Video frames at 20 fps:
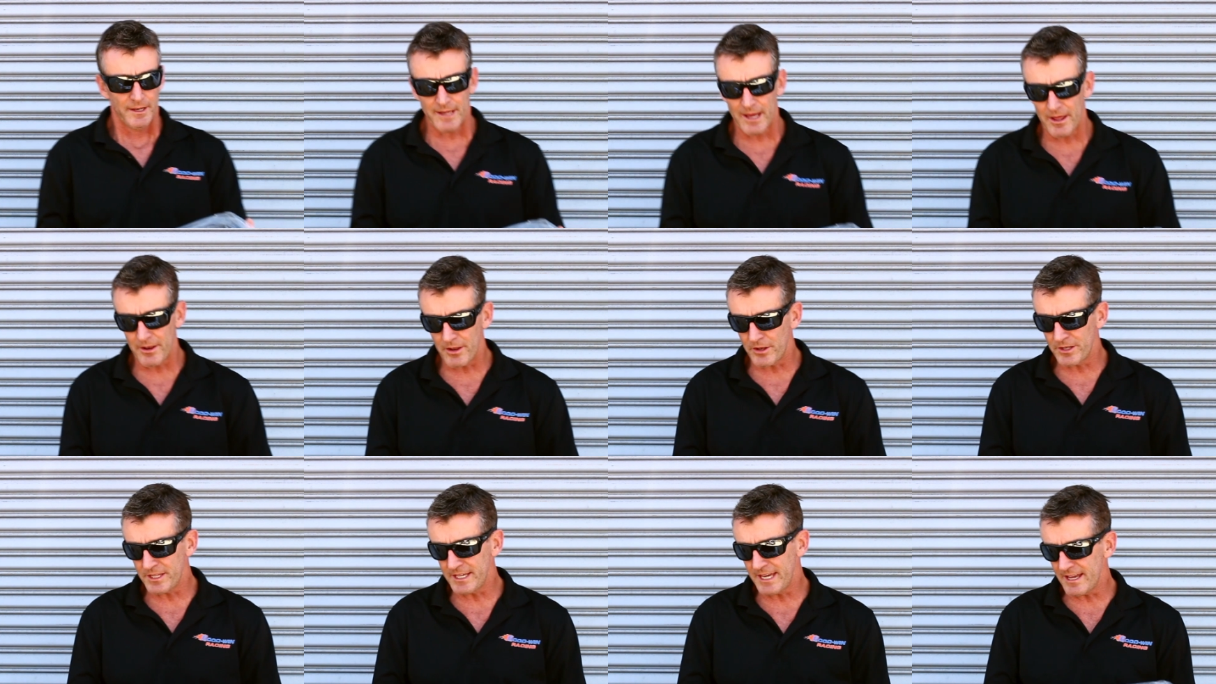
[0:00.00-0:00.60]
Now
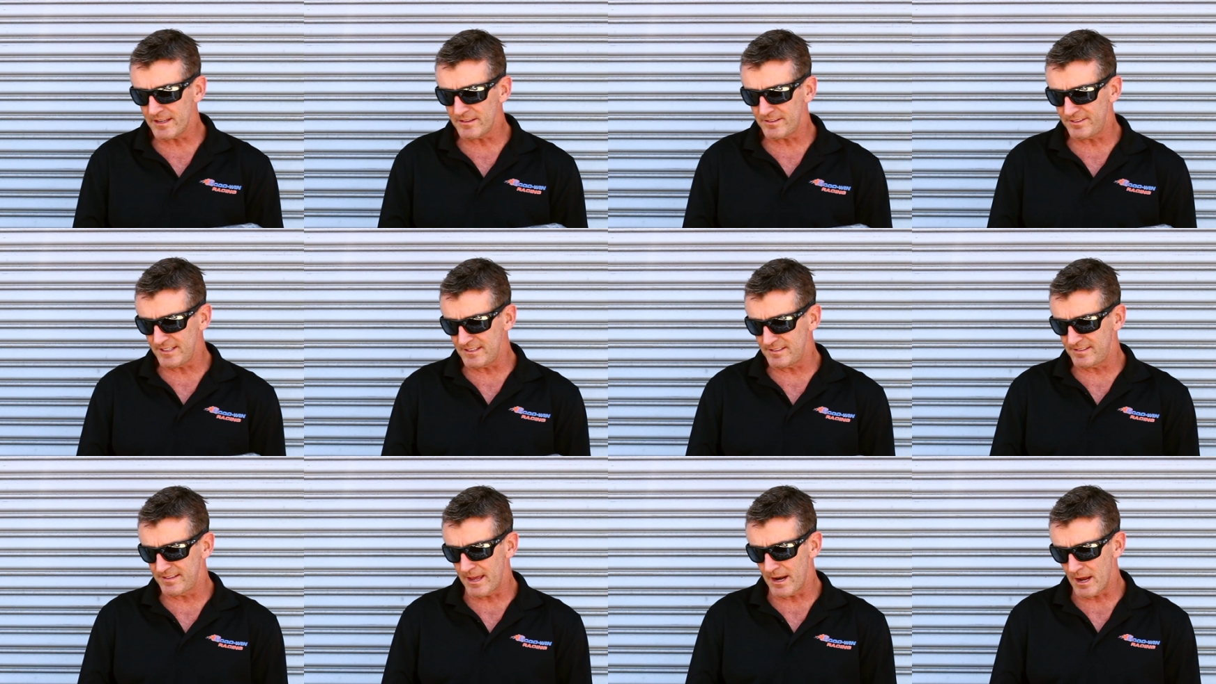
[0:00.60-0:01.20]
on the N
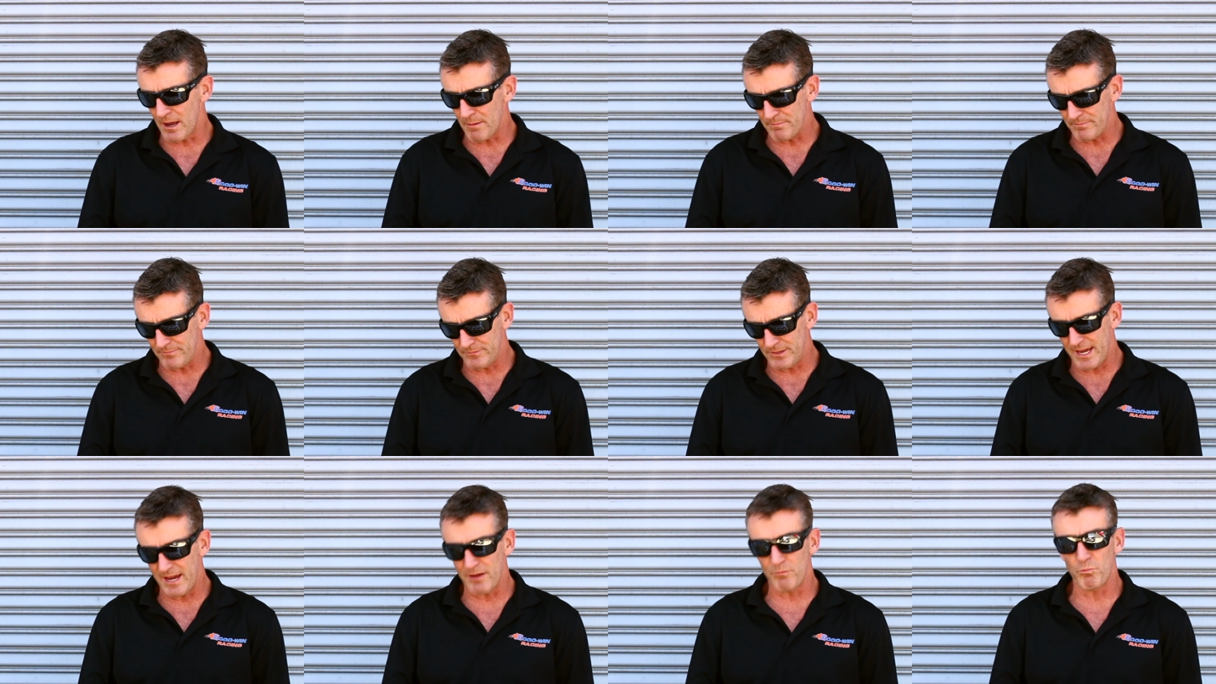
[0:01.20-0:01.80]
C setup,
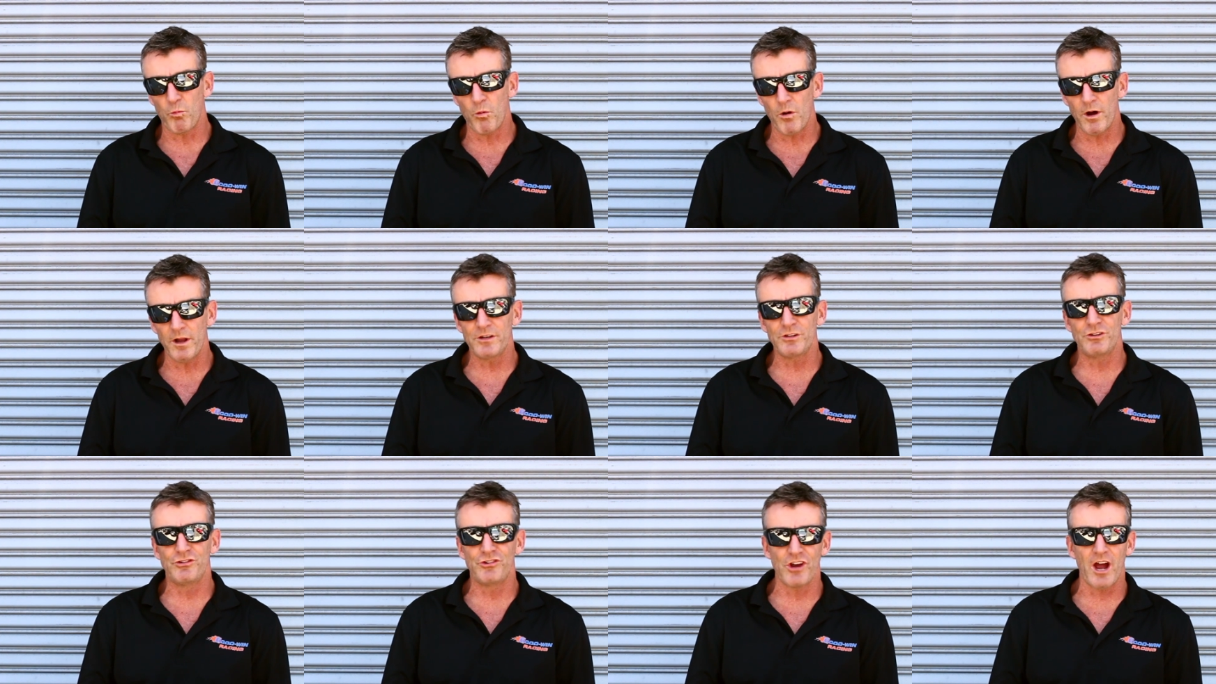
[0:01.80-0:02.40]
you had
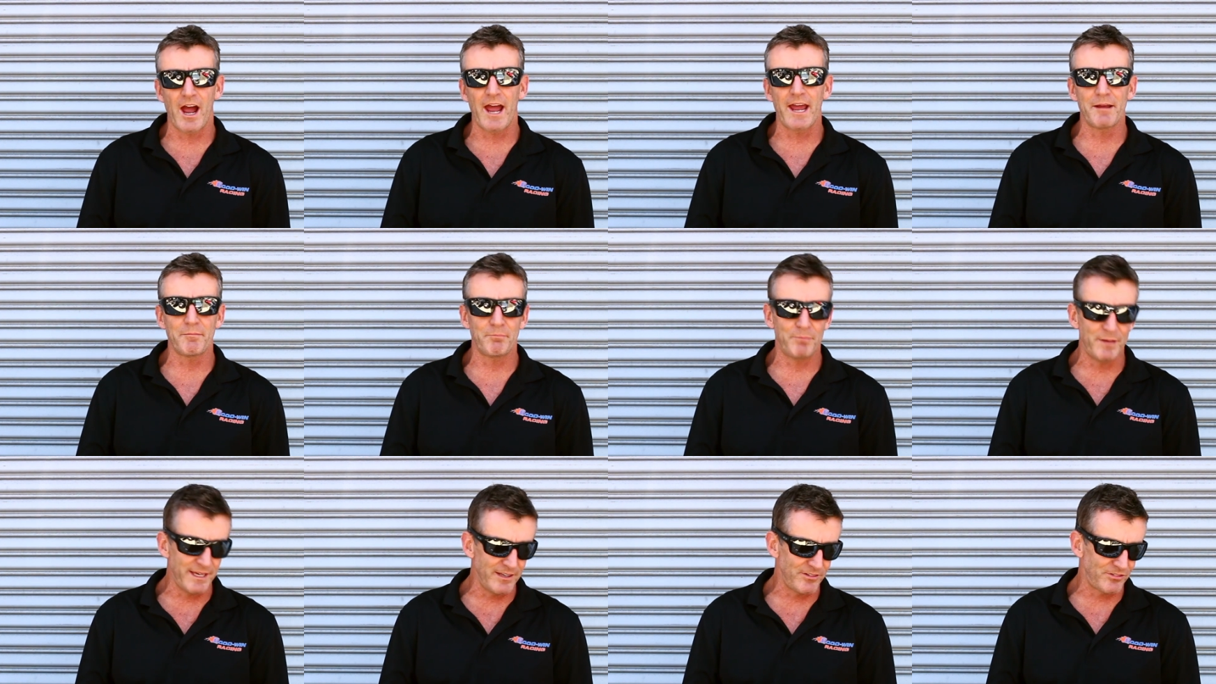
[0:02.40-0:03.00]
one
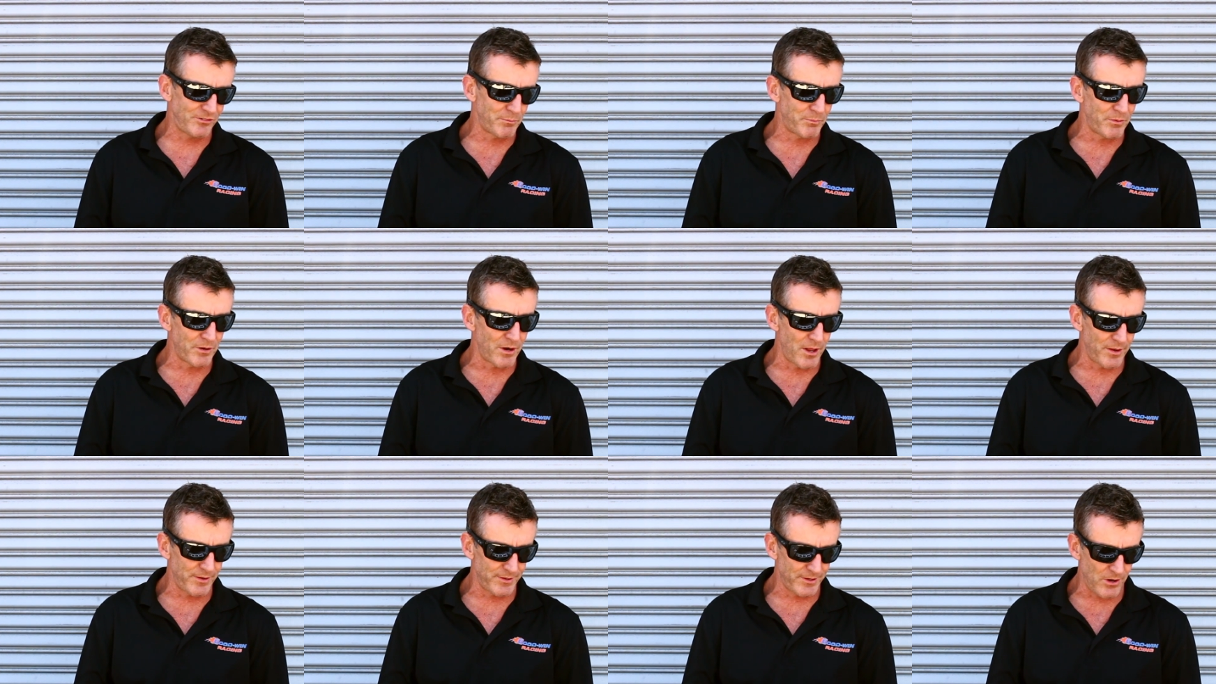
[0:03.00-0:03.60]
giant piece to
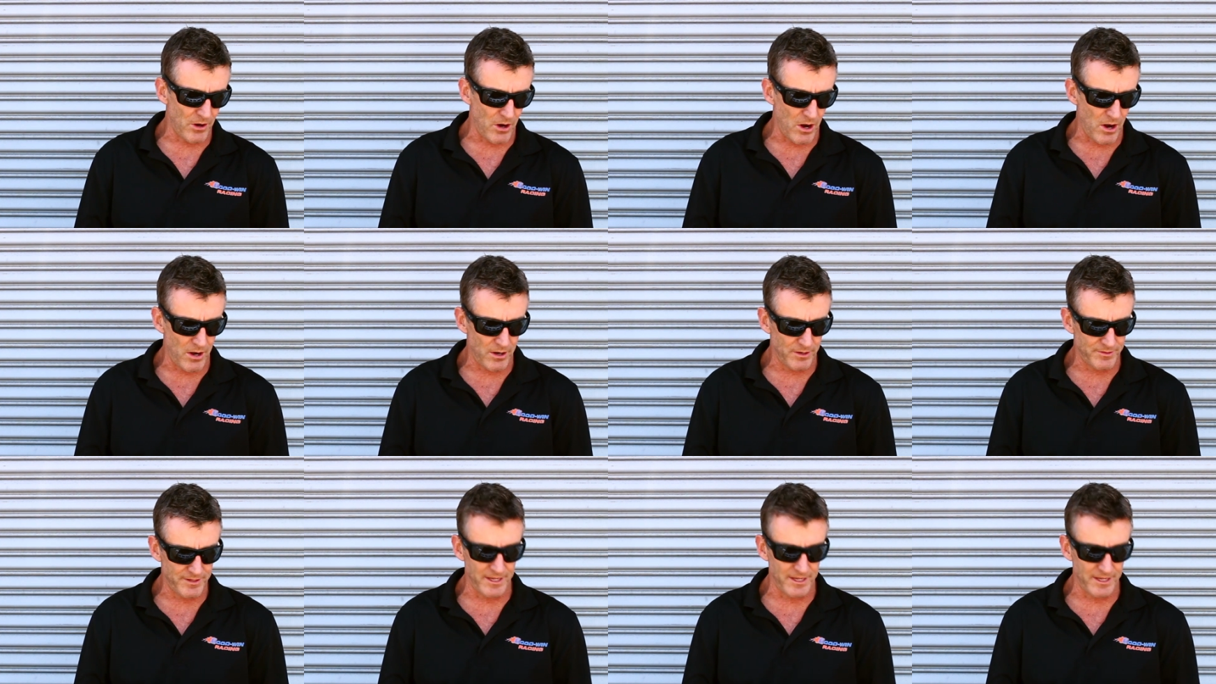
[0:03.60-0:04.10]
put on the car